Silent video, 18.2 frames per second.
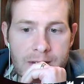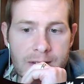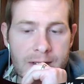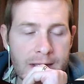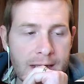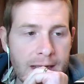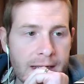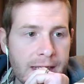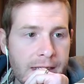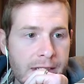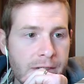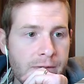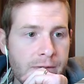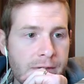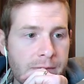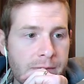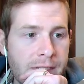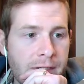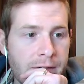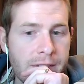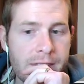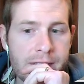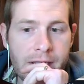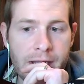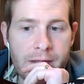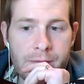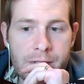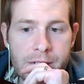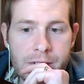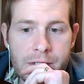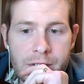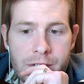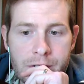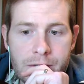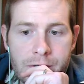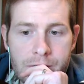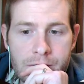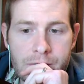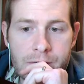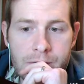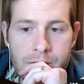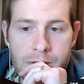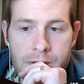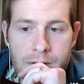I can do some serious damage to...